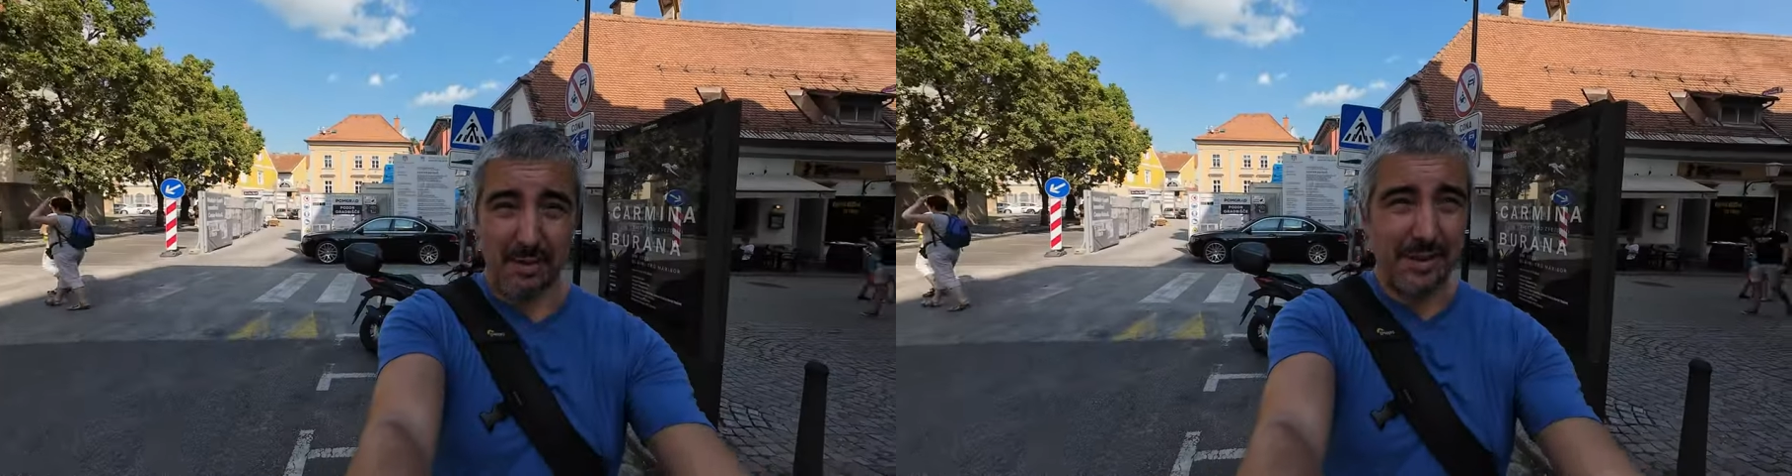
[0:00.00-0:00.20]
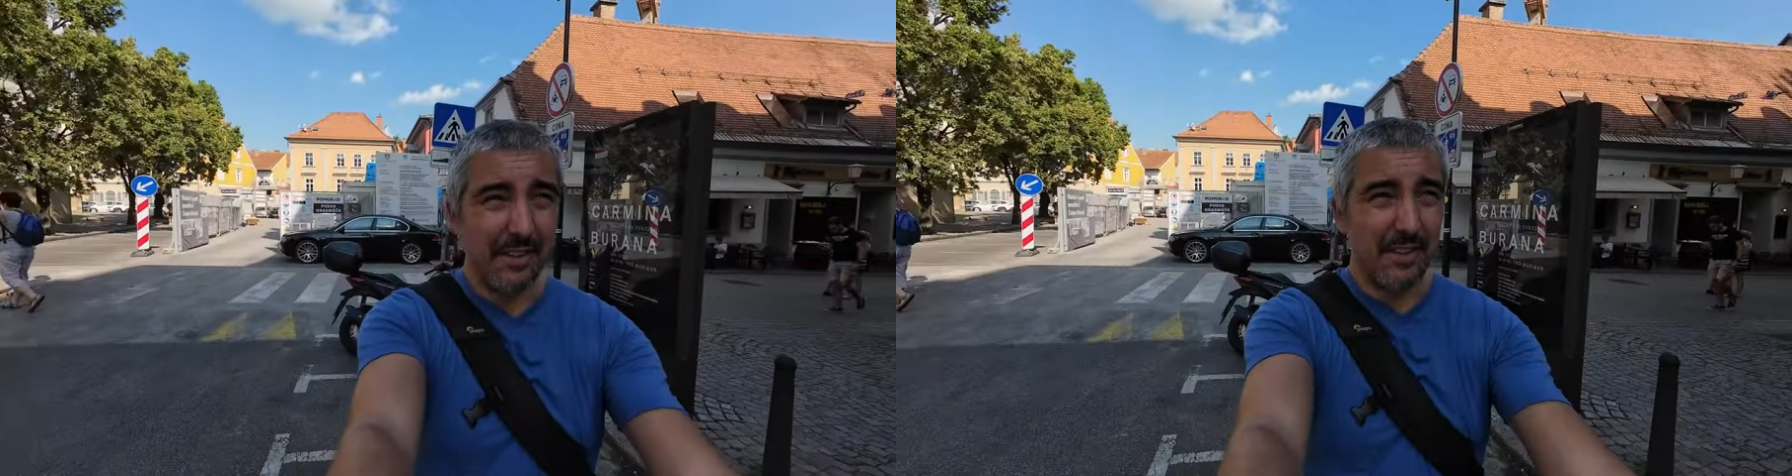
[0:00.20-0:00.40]

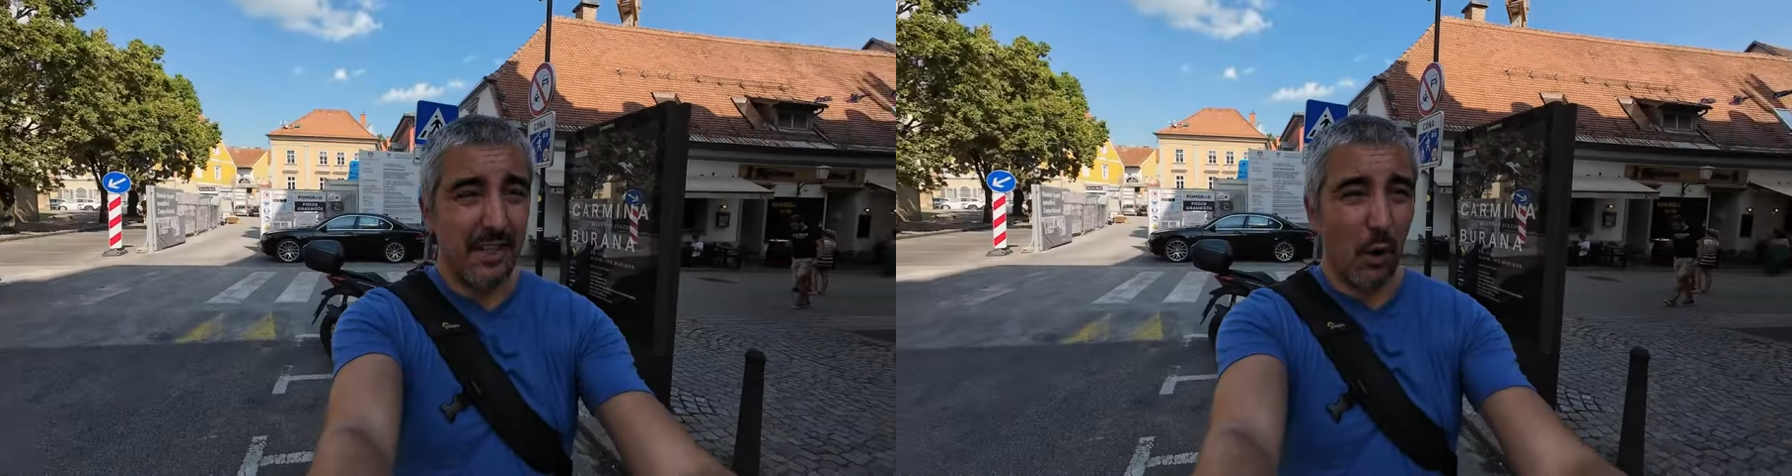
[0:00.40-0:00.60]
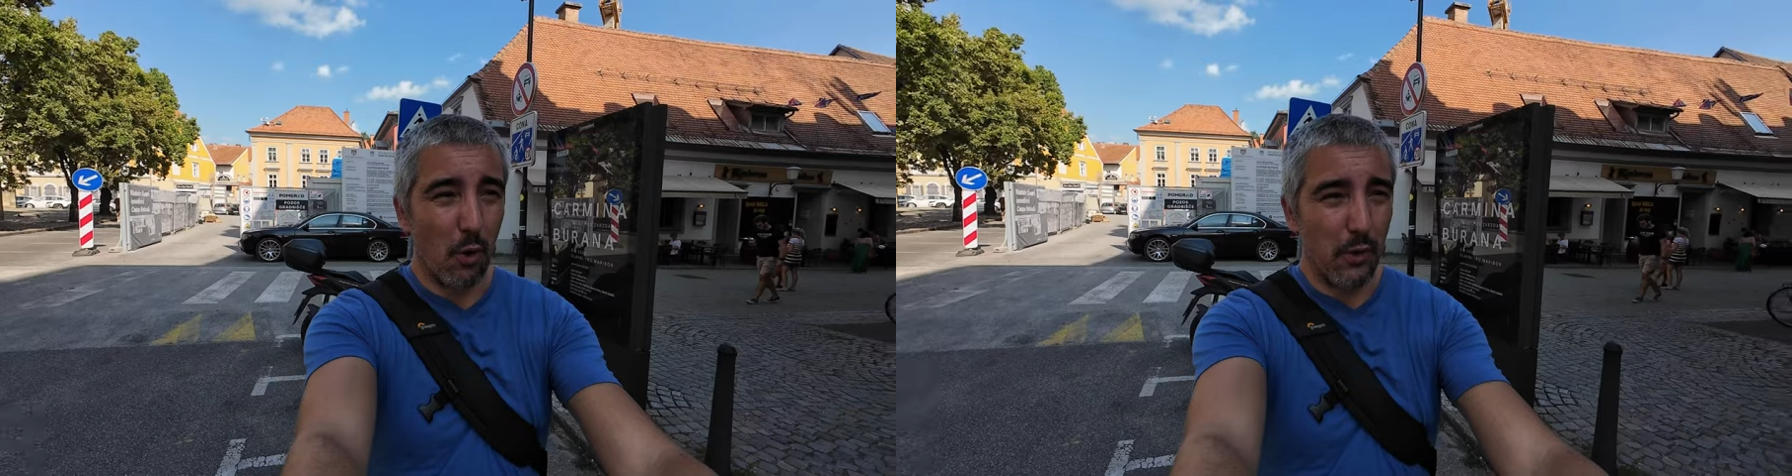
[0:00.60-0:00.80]
I mean, even
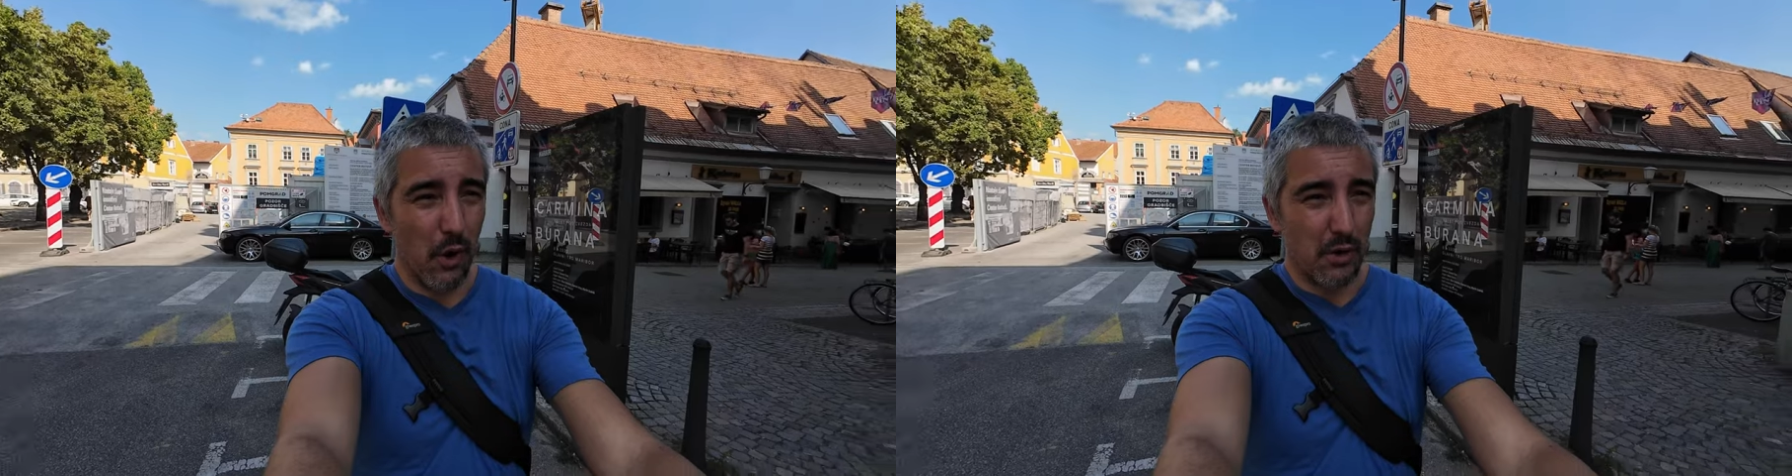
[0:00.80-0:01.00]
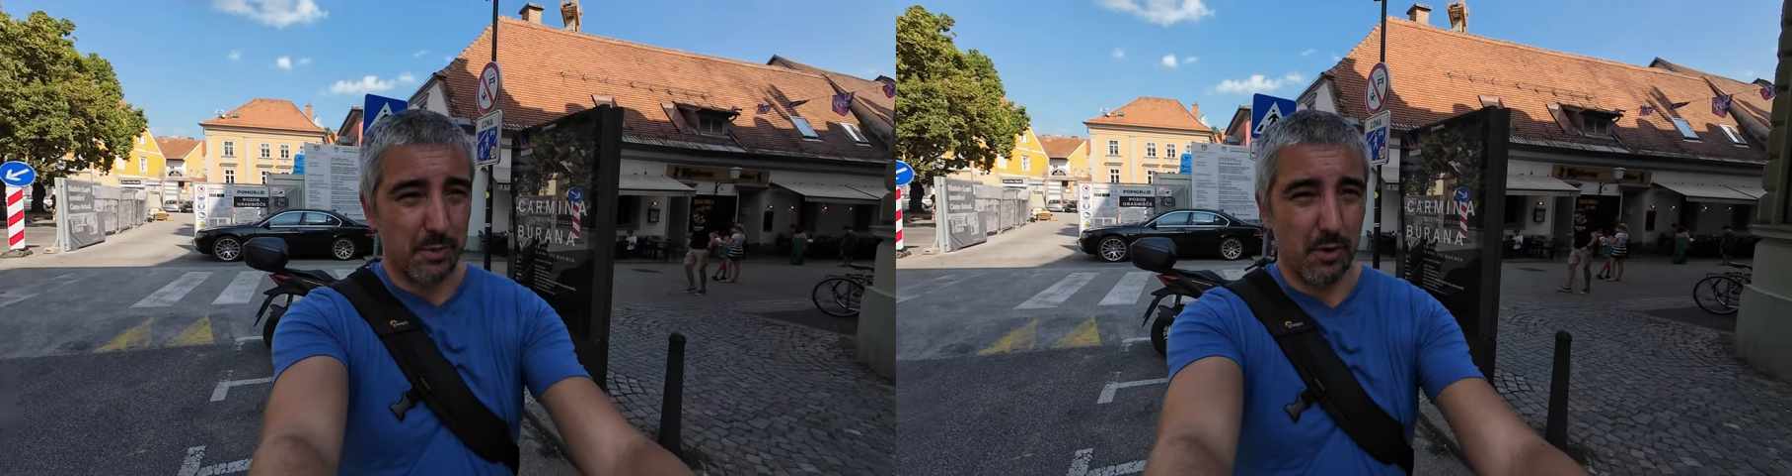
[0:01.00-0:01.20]
the old
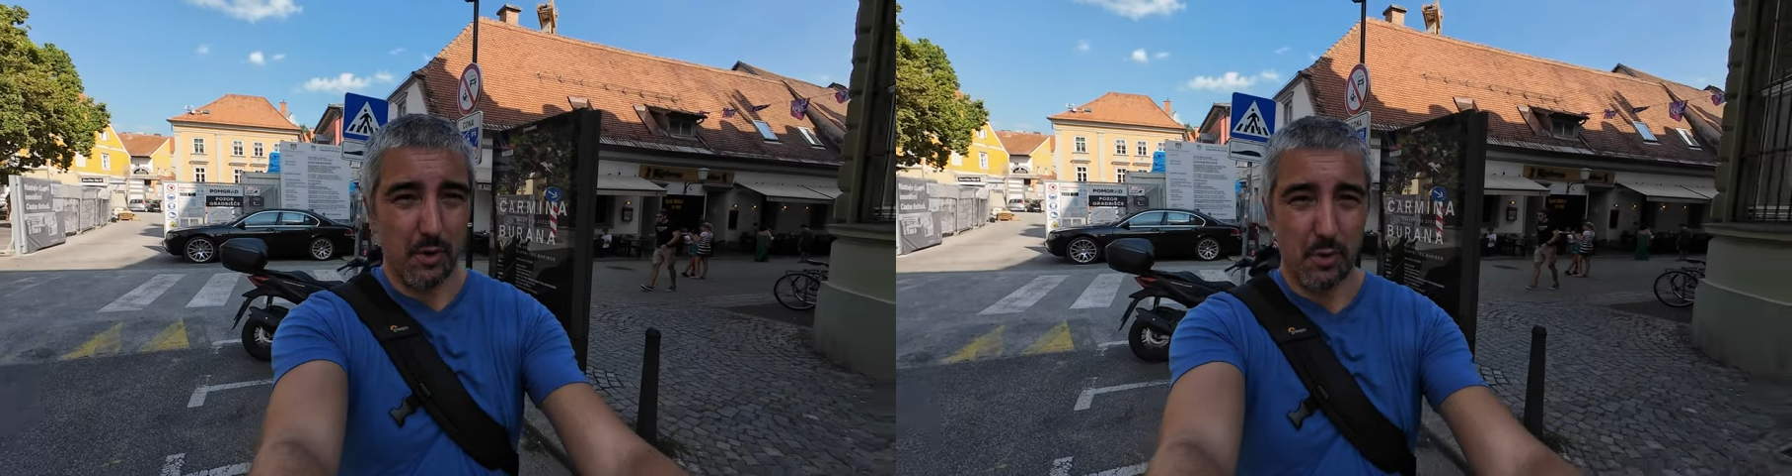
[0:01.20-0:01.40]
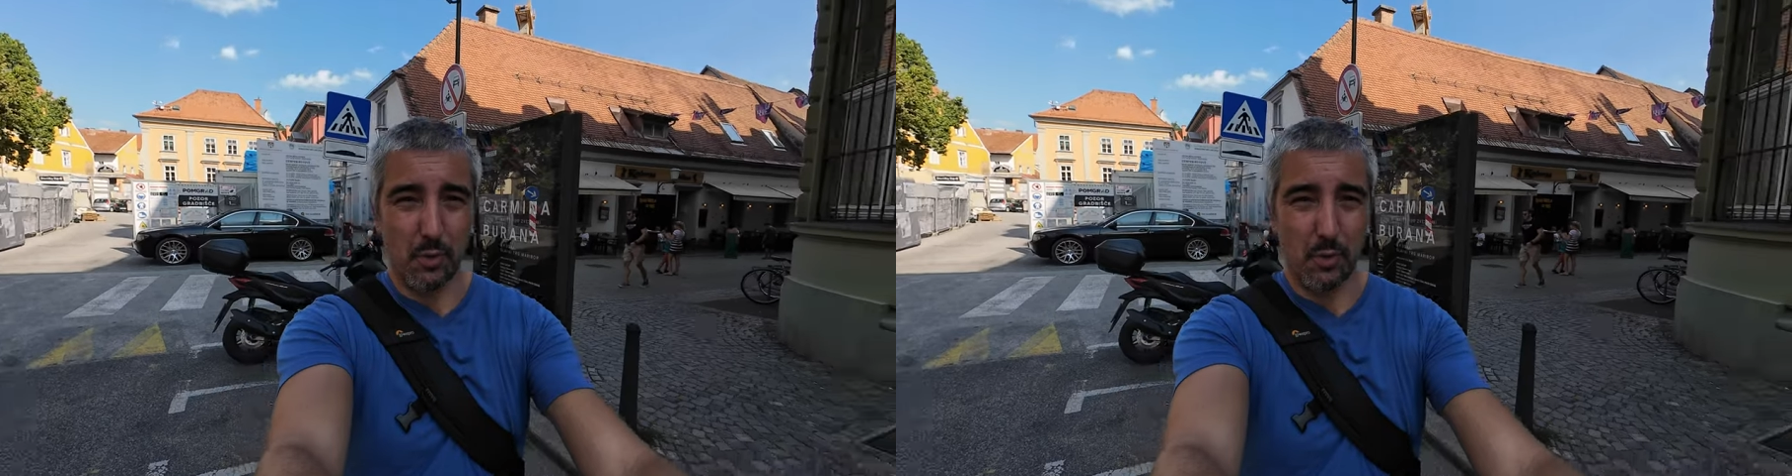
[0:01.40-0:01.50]
Osmo